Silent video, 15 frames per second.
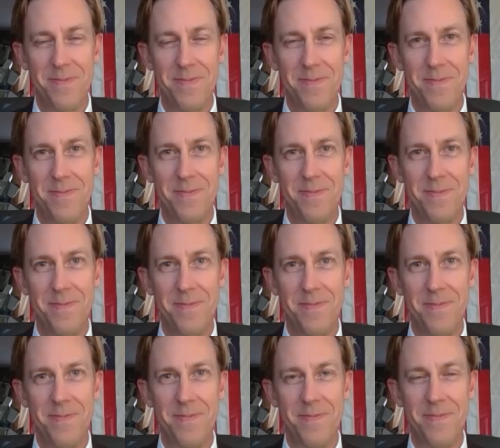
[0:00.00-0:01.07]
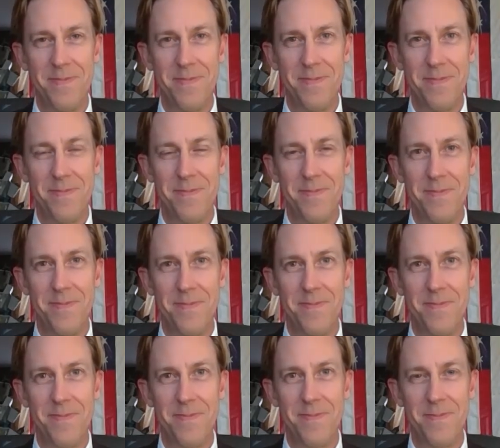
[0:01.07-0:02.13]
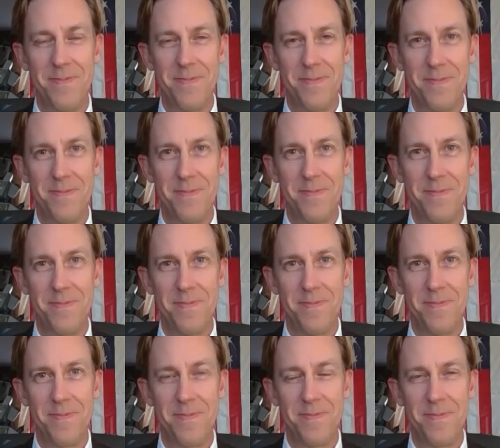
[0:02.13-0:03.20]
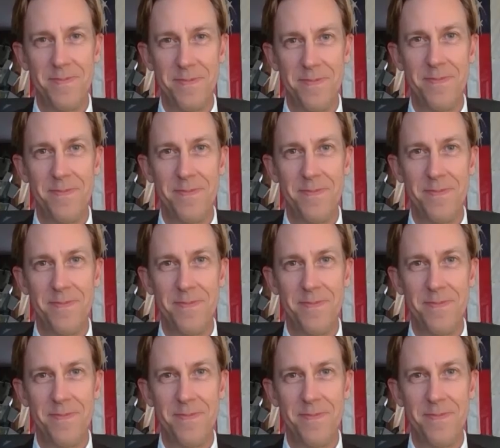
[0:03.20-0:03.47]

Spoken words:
(silent)